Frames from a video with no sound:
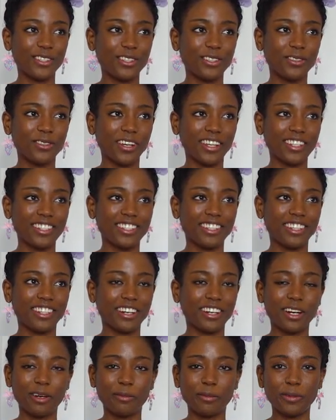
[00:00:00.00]
dress in the
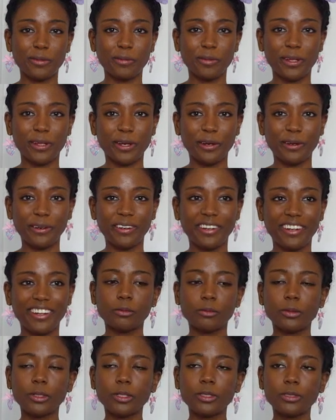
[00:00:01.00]
comments below.
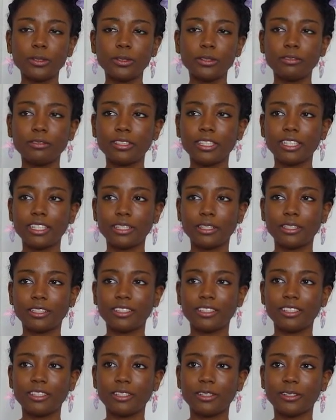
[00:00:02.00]
But also I feel like,
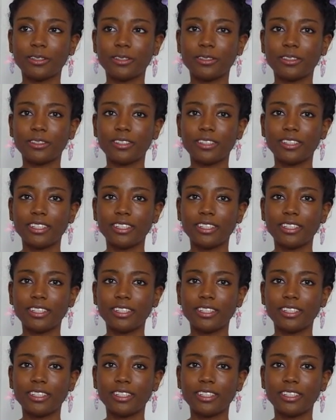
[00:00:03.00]
you know,